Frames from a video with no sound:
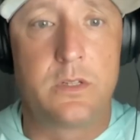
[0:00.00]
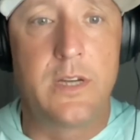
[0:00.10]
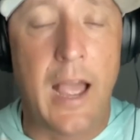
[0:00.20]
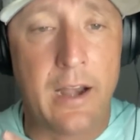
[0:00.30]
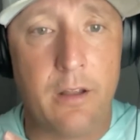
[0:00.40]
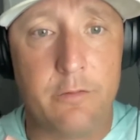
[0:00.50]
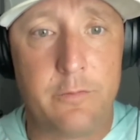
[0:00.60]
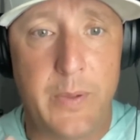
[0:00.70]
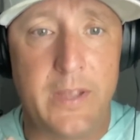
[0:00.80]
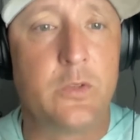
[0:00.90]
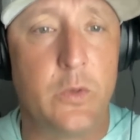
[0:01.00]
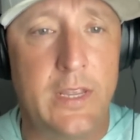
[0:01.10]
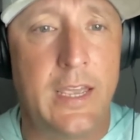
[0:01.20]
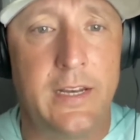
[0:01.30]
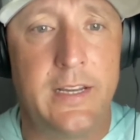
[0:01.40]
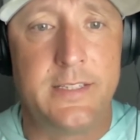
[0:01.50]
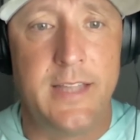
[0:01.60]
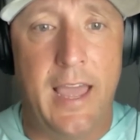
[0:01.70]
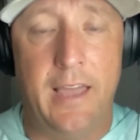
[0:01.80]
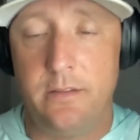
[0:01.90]
kind of penciled in as
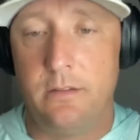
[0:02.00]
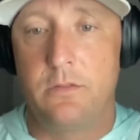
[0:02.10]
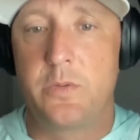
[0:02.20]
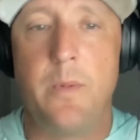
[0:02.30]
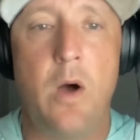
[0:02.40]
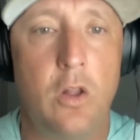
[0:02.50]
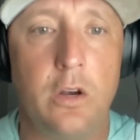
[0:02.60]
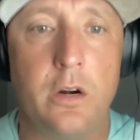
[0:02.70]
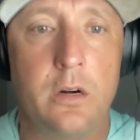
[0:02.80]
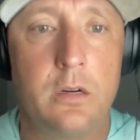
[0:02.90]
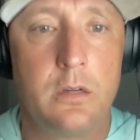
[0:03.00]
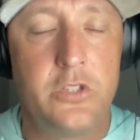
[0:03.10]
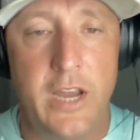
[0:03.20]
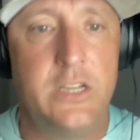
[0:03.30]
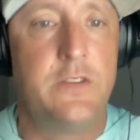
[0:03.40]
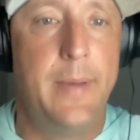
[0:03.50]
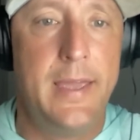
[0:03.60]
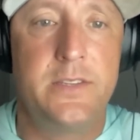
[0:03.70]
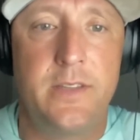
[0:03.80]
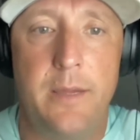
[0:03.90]
that smaller change of
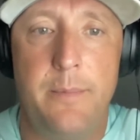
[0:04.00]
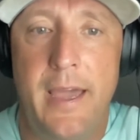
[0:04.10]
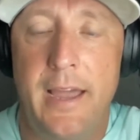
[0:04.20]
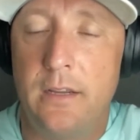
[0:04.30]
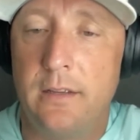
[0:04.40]
pace type back.